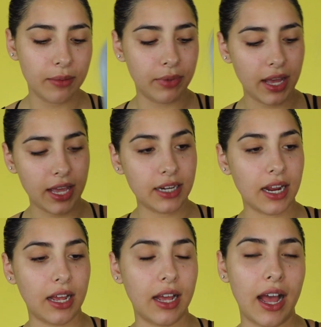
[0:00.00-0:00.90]
but
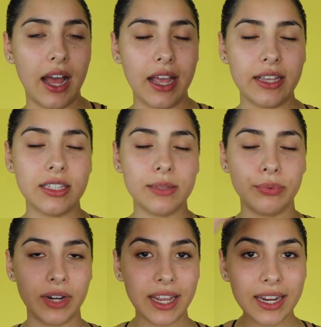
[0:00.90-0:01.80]
I
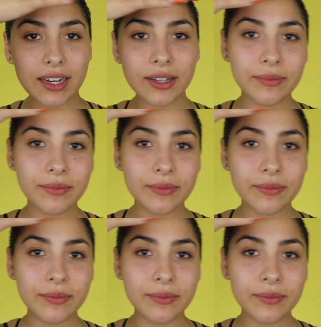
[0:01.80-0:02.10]
sprayed